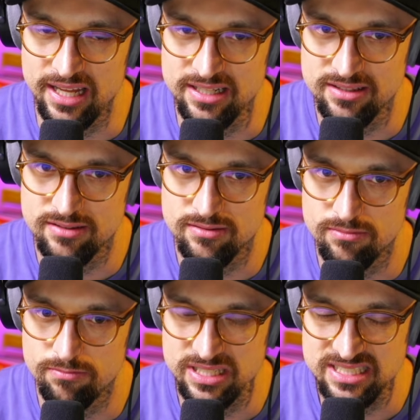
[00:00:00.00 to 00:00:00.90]
and
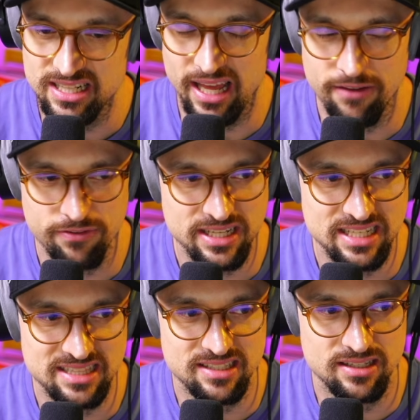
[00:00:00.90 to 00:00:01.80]
basically i
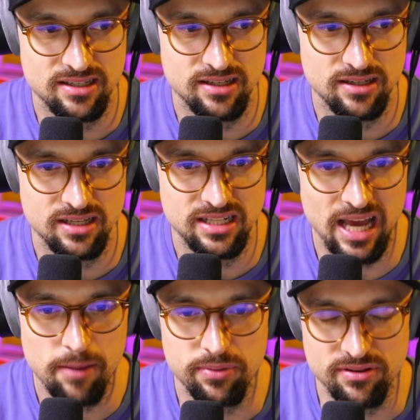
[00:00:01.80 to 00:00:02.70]
think that it
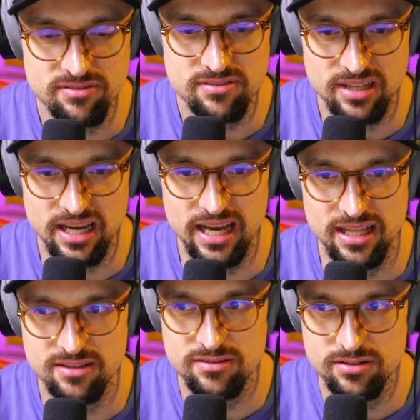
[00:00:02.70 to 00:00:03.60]
happened
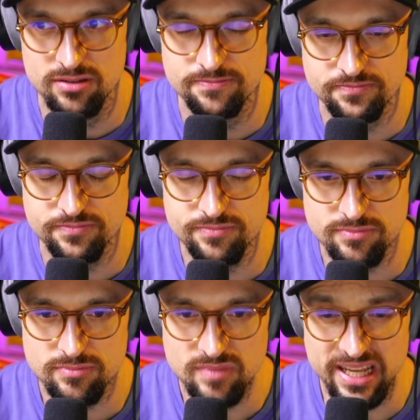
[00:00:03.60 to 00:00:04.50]
and
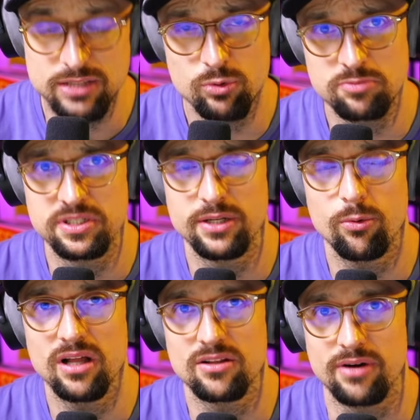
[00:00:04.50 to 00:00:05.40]
it went pretty
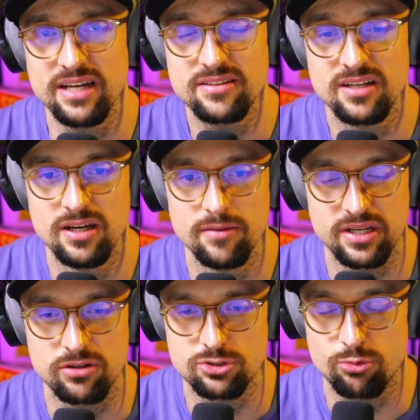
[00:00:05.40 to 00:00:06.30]
well, right?
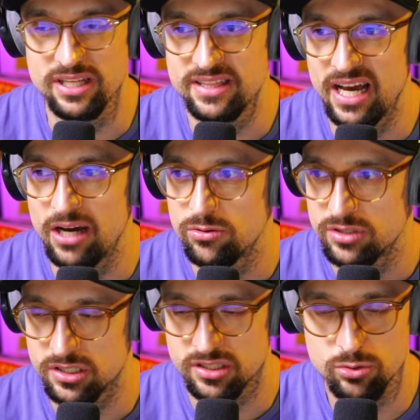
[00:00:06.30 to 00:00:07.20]
Because right
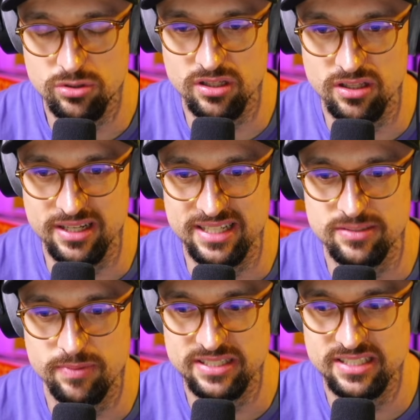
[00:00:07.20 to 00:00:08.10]
now, Google
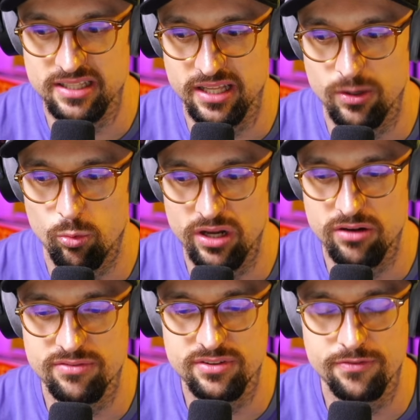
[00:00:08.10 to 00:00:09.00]
is basically
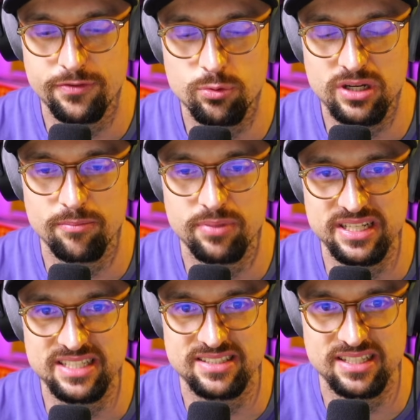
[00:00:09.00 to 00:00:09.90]
one of the few
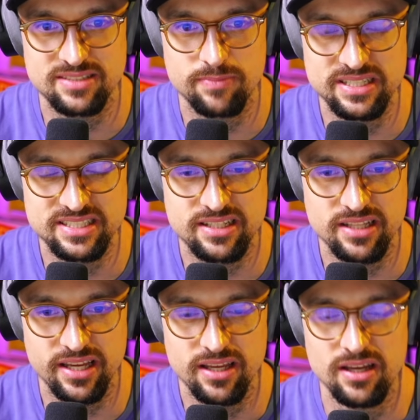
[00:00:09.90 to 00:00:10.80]
companies that's
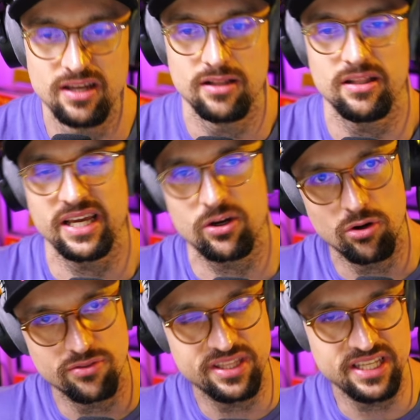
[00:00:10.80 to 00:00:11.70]
basically
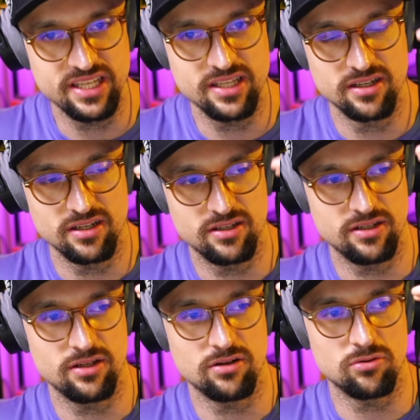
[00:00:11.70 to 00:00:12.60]
like on the
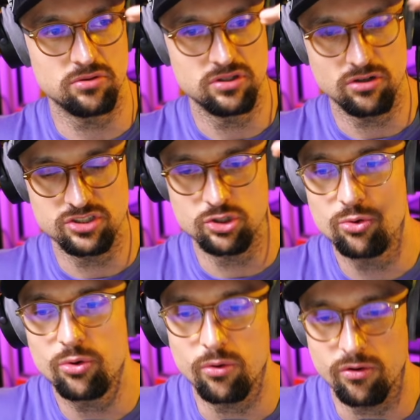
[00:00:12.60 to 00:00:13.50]
uh, you know on the
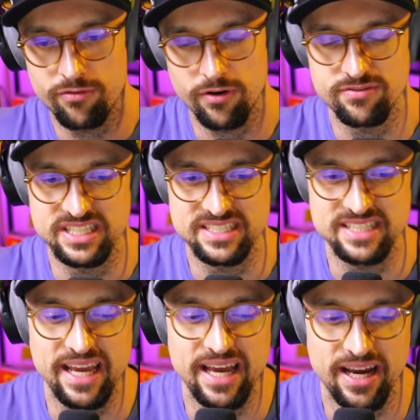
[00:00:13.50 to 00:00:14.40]
roof of
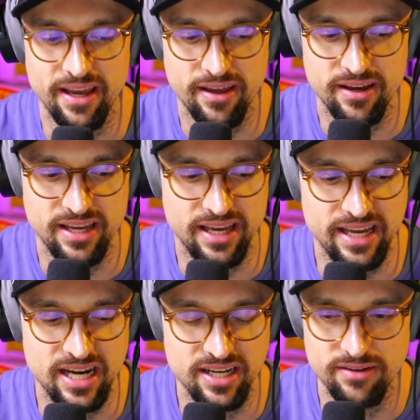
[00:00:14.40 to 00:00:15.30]
this AI
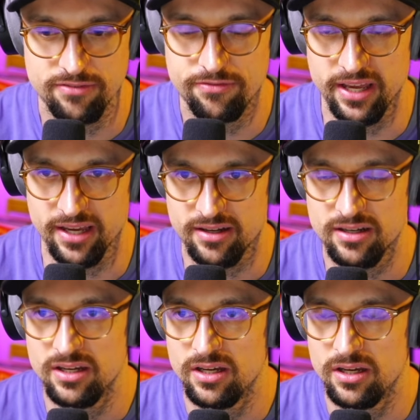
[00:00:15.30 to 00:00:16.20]
AI thing,
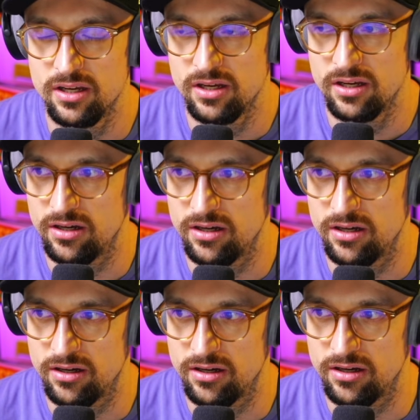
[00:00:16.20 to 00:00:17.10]

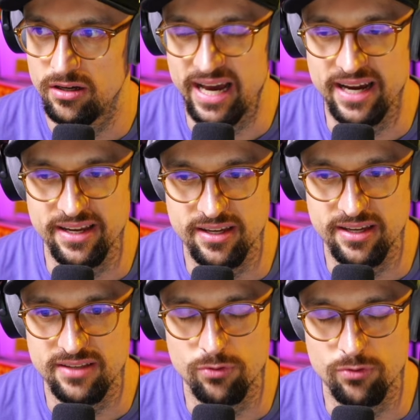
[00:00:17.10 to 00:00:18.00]
uh, AI
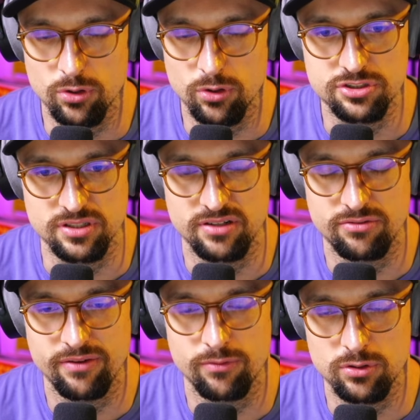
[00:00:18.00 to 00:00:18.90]
evolution
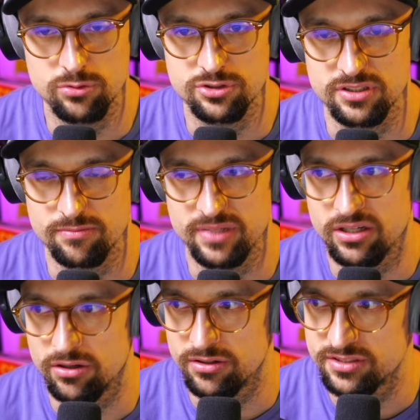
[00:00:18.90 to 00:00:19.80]
revolution
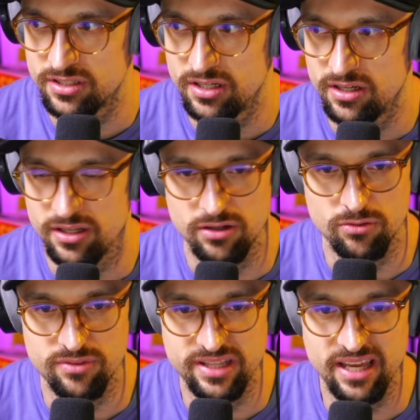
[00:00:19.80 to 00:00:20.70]
because you
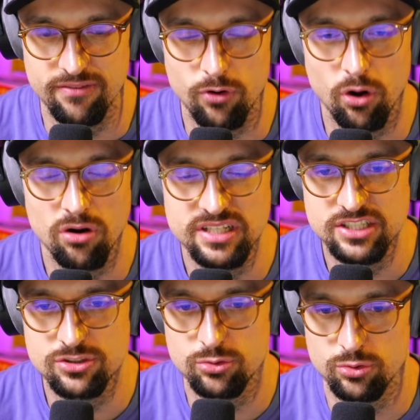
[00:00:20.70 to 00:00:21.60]
know they have all
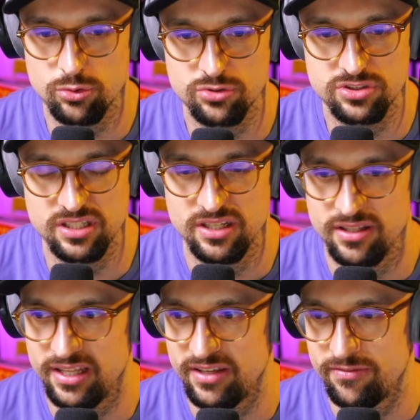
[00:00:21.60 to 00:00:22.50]
these tools.
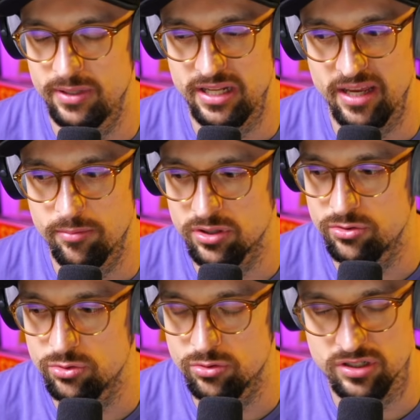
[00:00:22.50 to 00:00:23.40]
They've been able
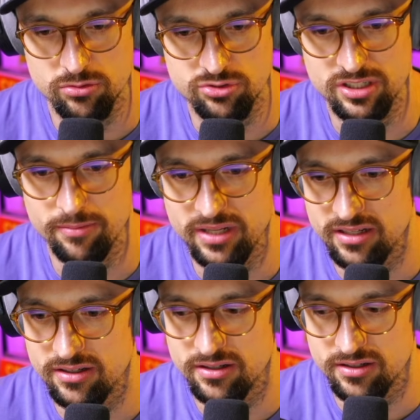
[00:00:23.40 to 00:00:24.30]
to you know
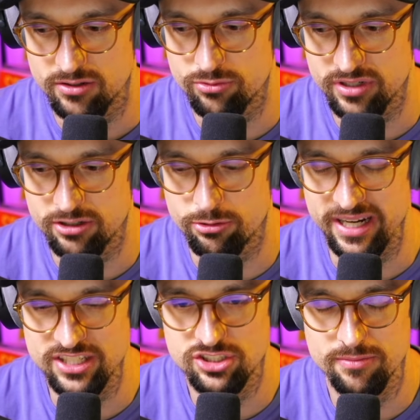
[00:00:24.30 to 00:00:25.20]
uh,
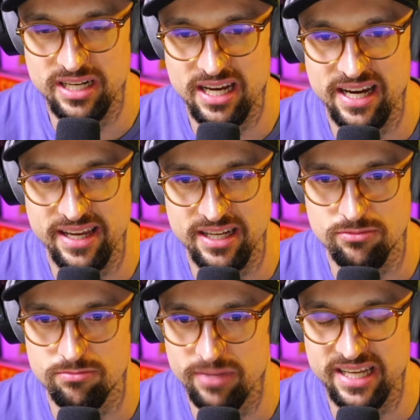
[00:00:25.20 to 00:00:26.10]
create Gemini
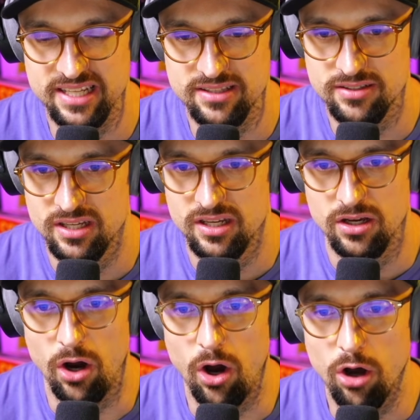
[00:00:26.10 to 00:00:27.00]
and make it
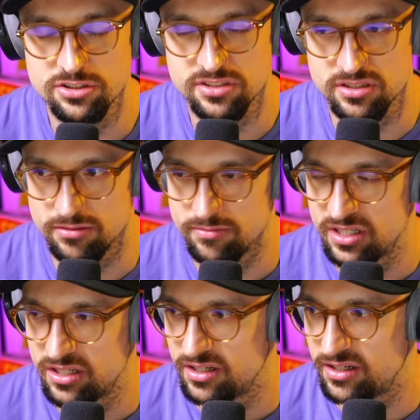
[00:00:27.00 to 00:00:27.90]

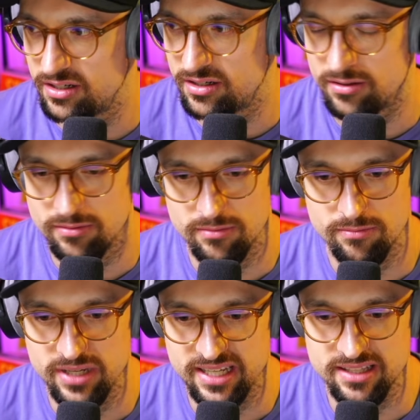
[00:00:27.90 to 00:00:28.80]
awesome.
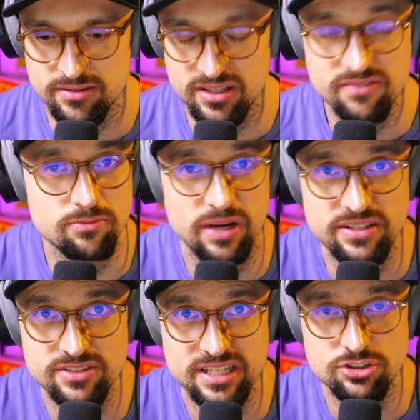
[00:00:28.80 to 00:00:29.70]
Um, make it even
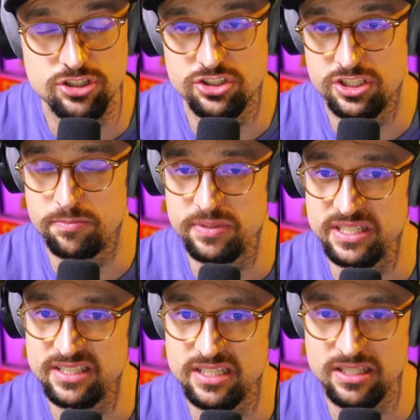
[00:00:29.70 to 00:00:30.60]
better than
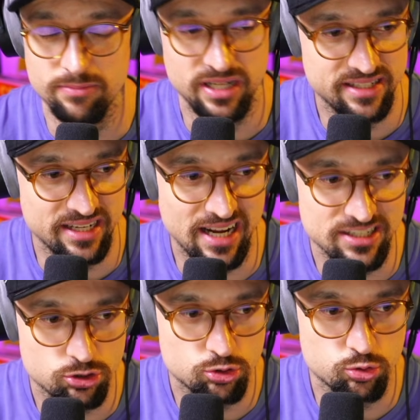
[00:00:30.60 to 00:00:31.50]
ChatGPT, than
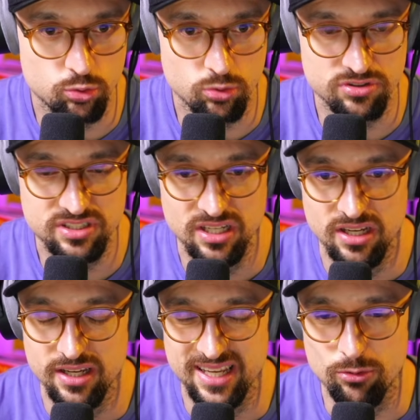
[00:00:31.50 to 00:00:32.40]
other tools,
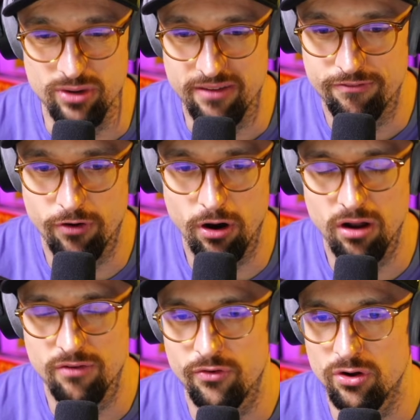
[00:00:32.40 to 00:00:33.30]
you know,
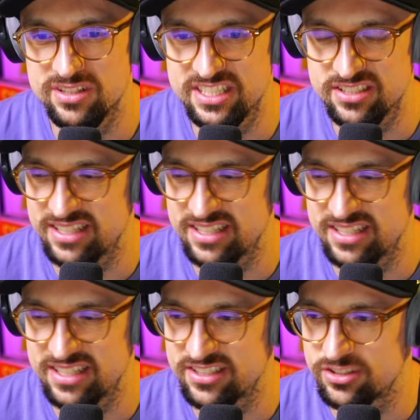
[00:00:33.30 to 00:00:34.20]
evolve all these
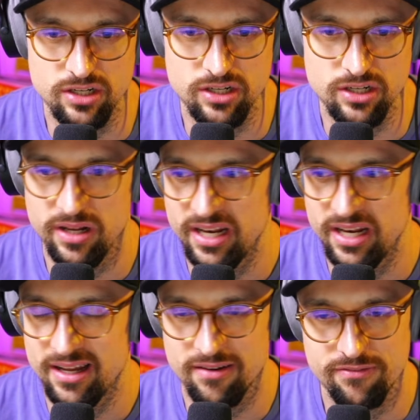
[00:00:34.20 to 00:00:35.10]
other tools, Nano
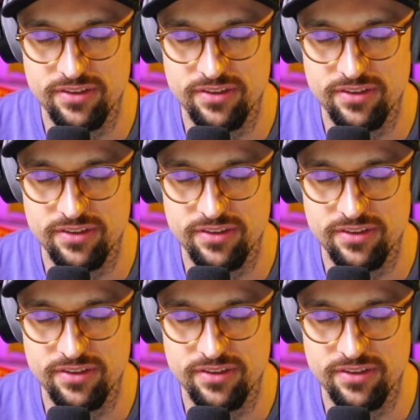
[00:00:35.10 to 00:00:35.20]
Banana,